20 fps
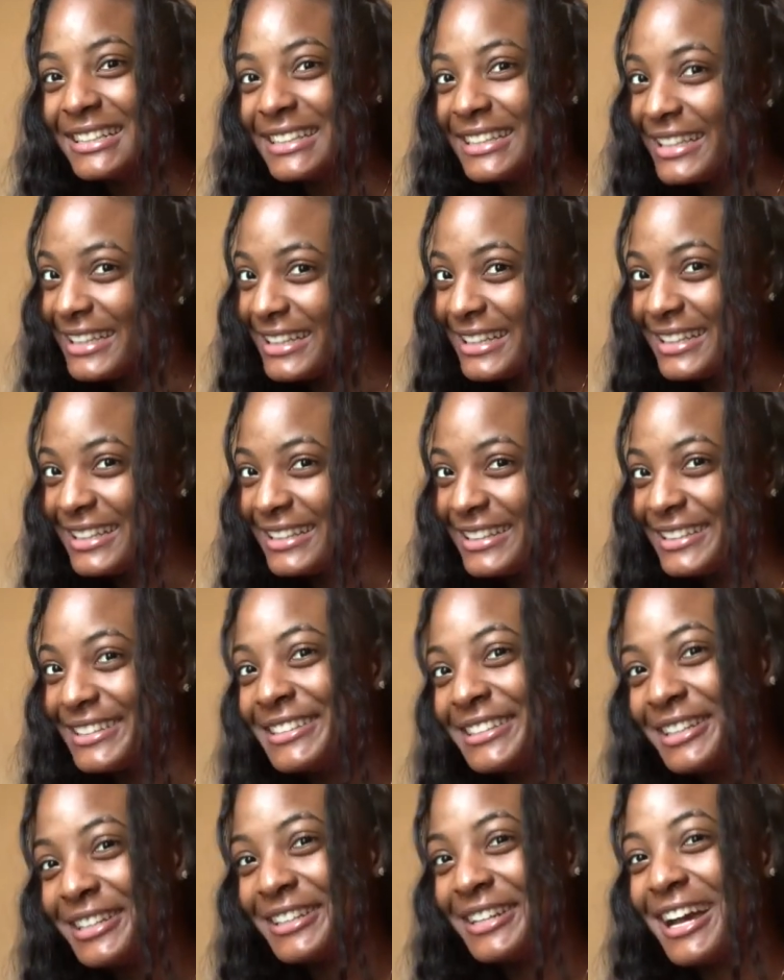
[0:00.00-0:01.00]
yeah,
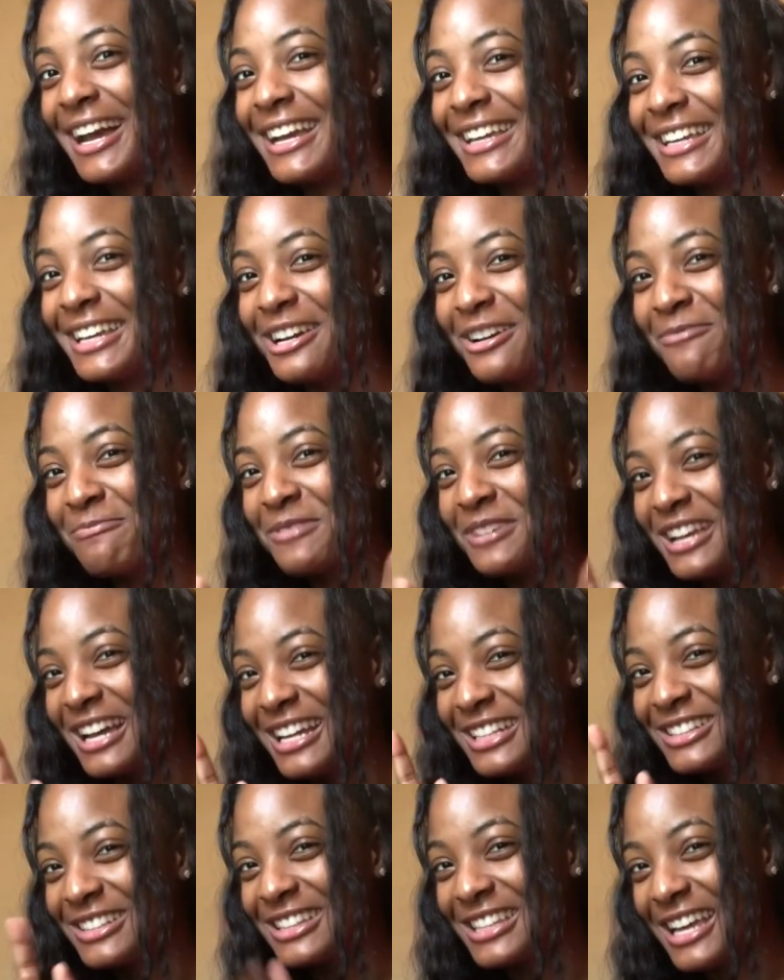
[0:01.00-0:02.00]
I can help you
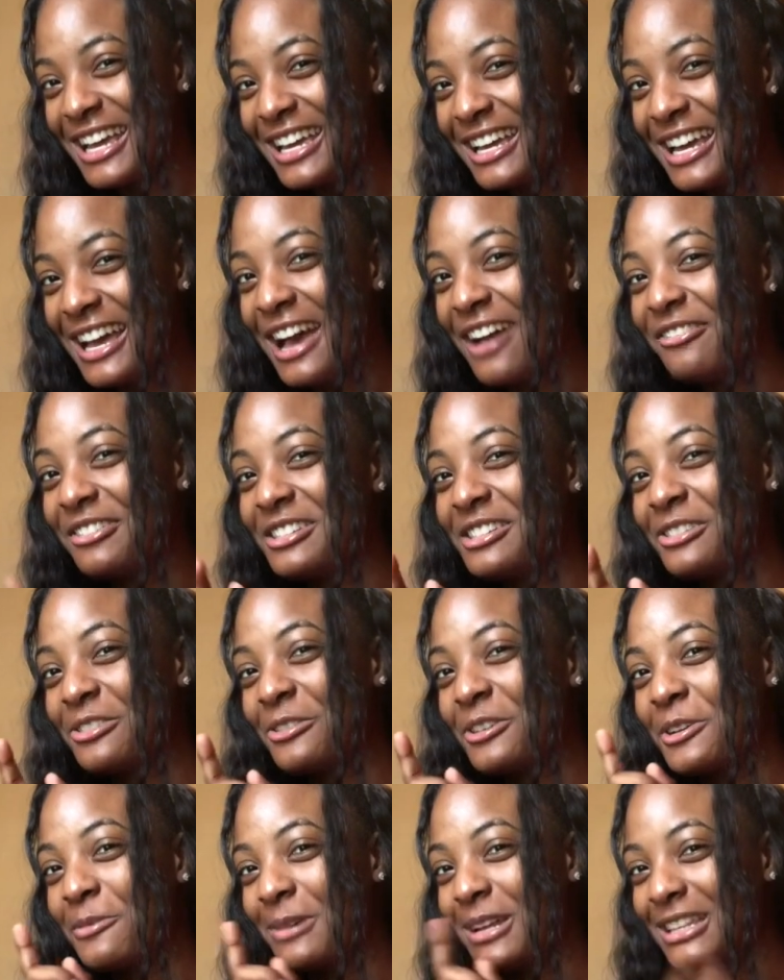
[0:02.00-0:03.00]
guys with that. I have a
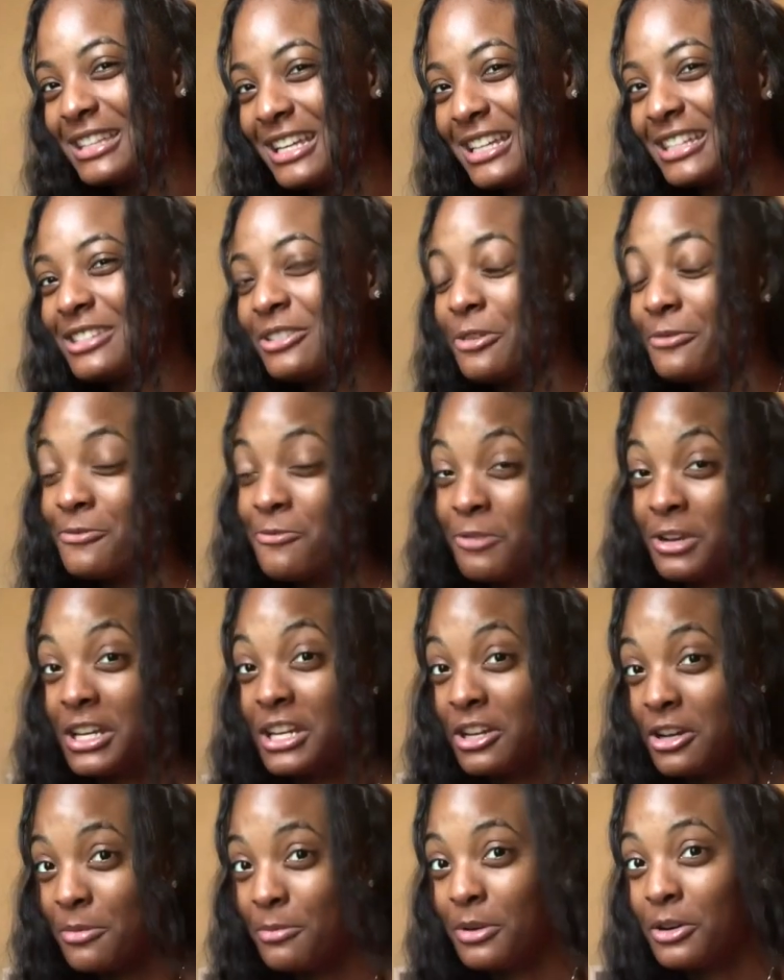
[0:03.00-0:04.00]
story about that, so if you want to
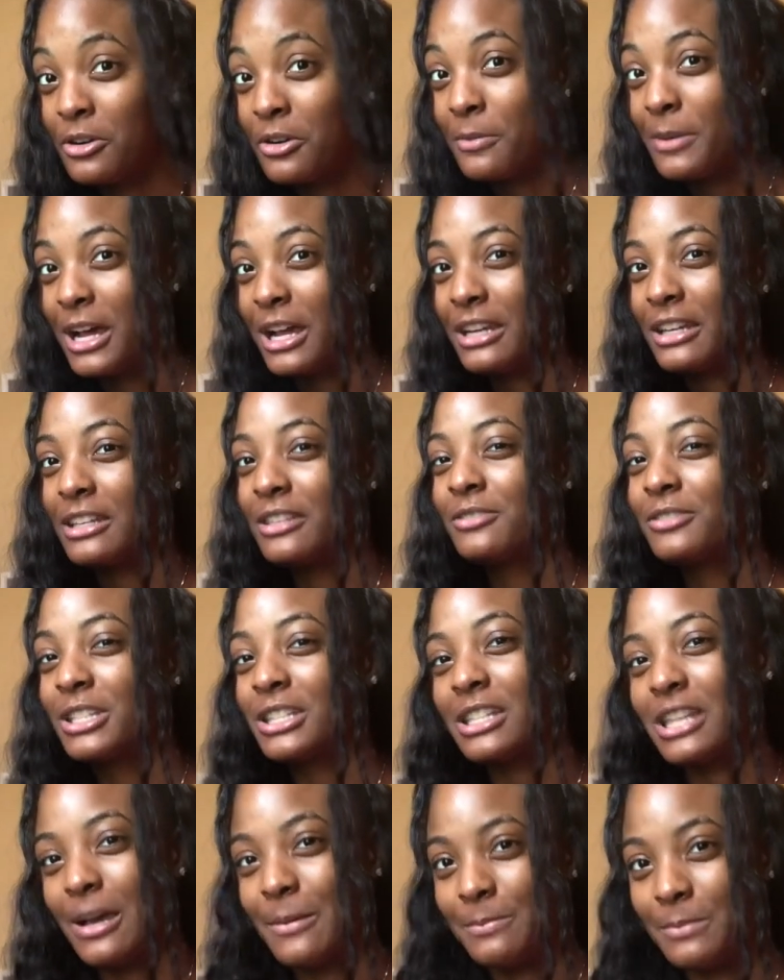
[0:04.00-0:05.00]
hear more about it,
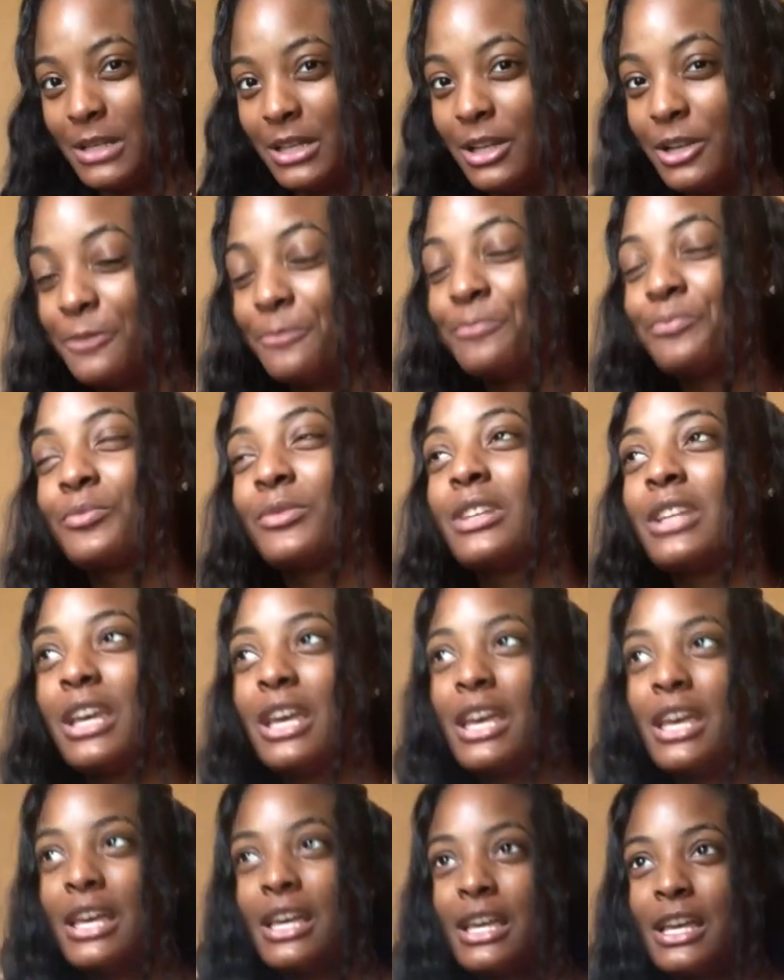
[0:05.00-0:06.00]
just comment below.
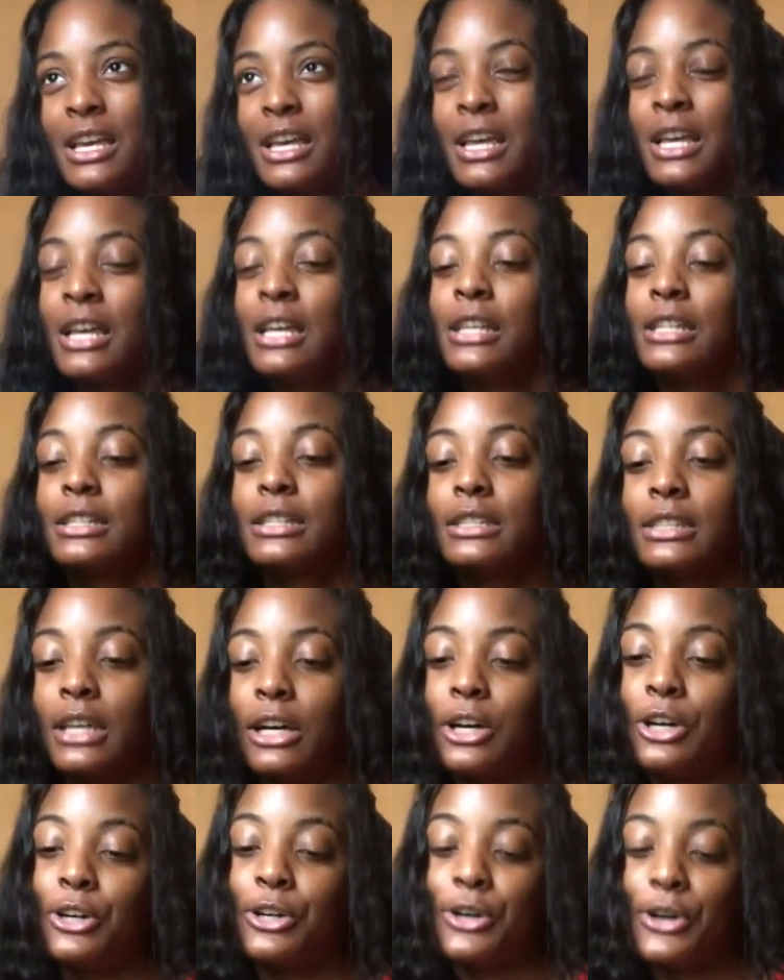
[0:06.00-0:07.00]

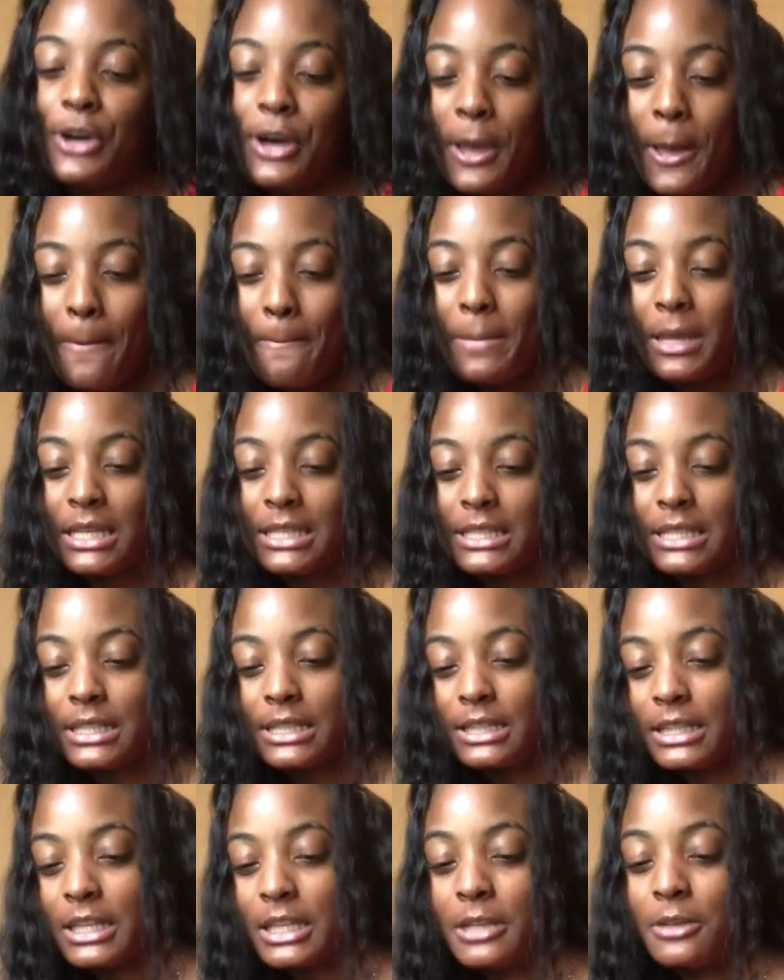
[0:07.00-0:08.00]
So
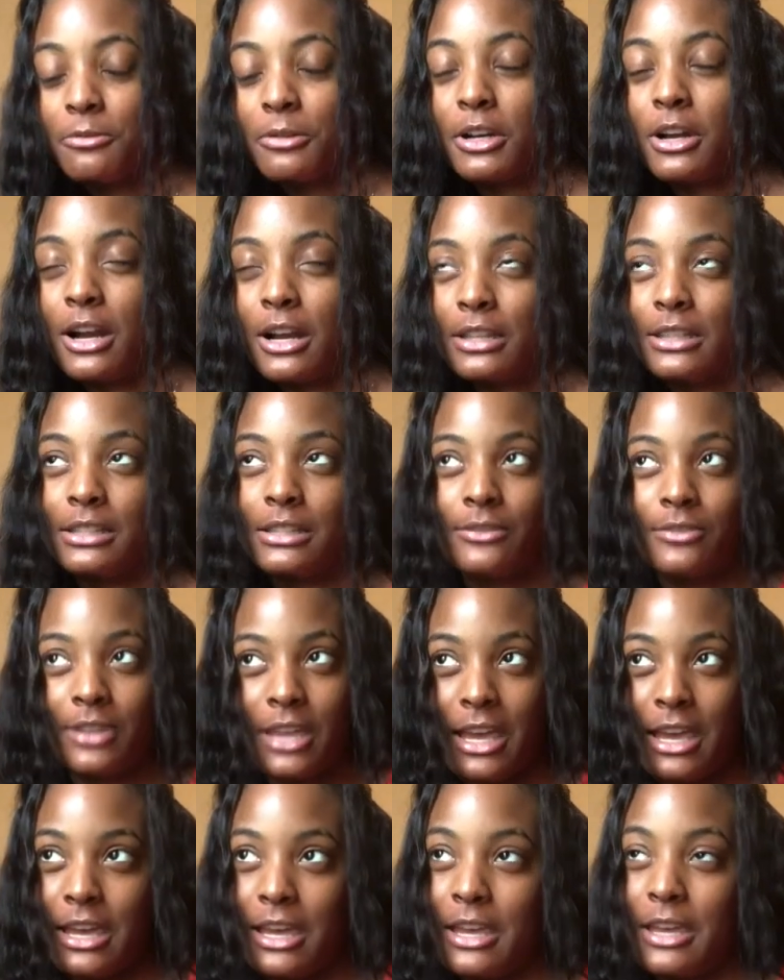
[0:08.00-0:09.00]
basically, regardless of
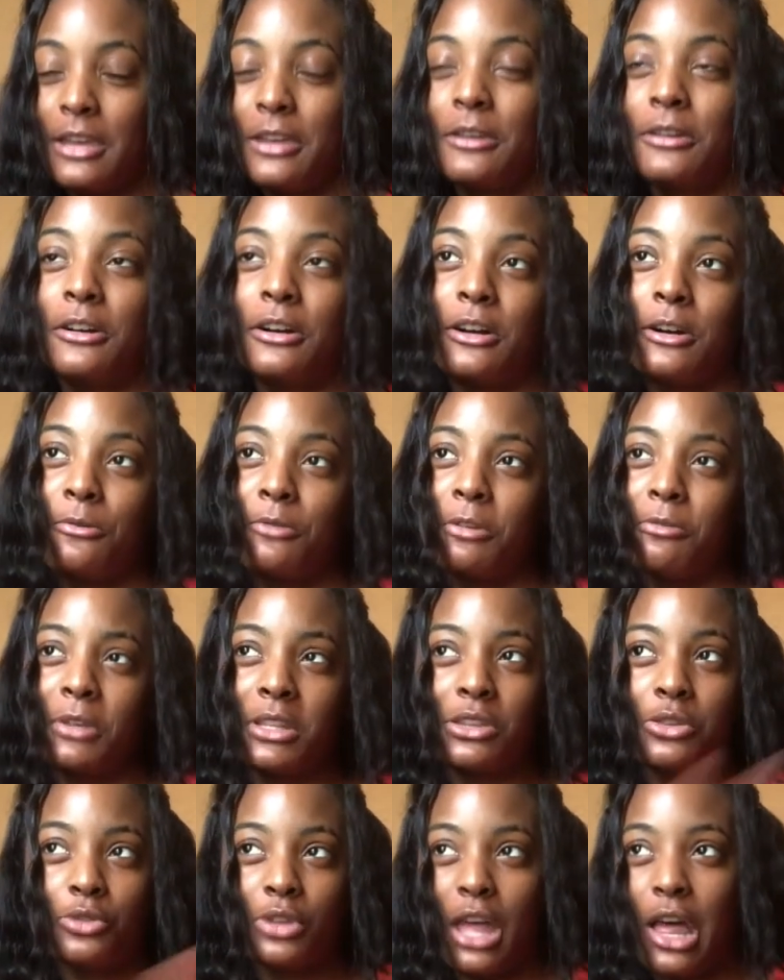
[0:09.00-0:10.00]
that, we
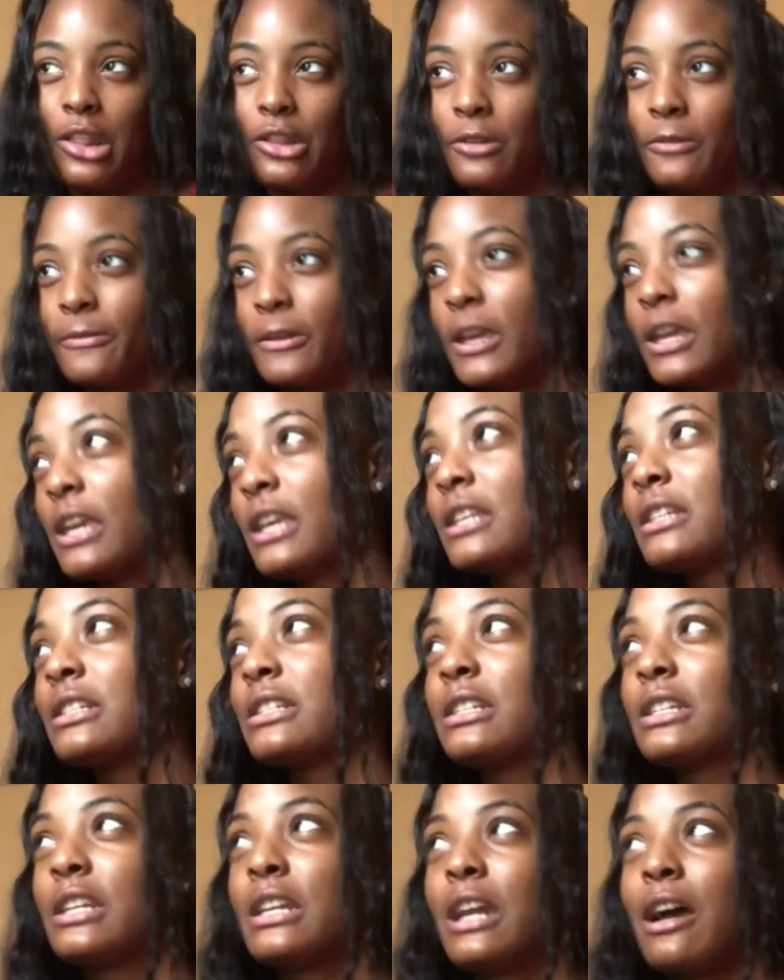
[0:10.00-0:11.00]
went through that little phase,
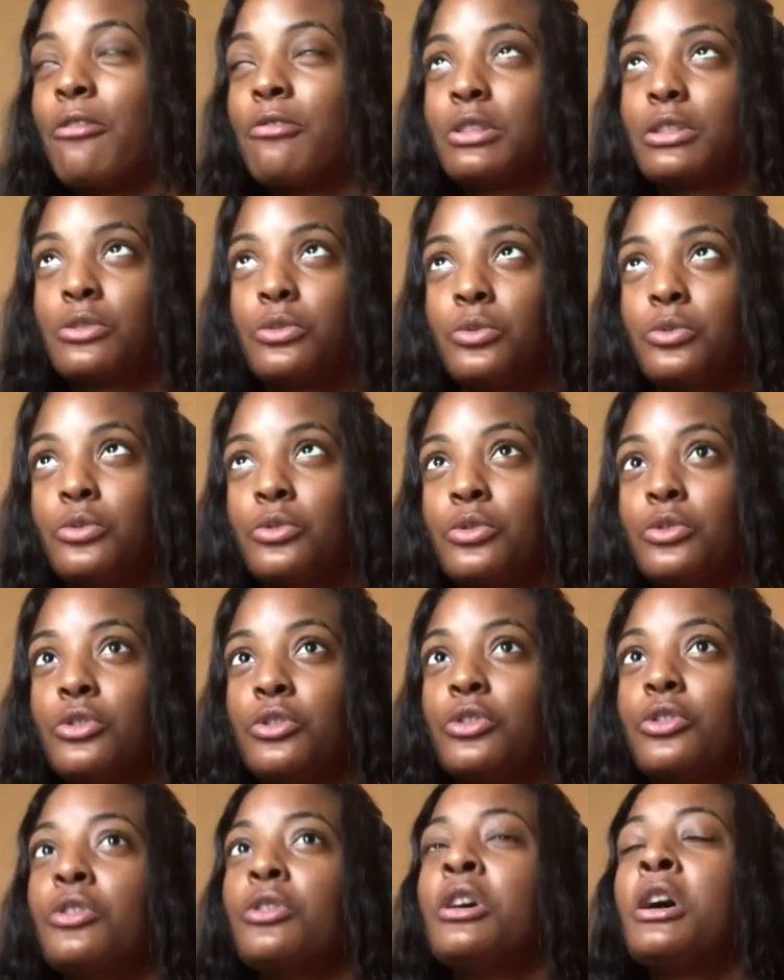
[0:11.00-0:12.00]
and then I was
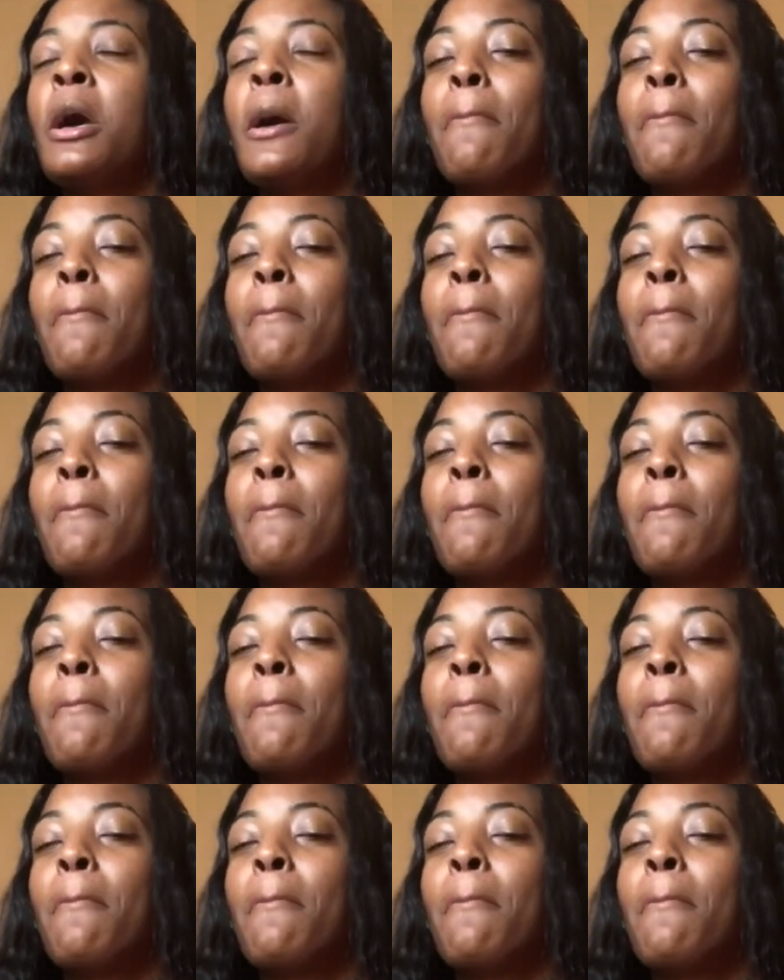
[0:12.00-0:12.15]
cool.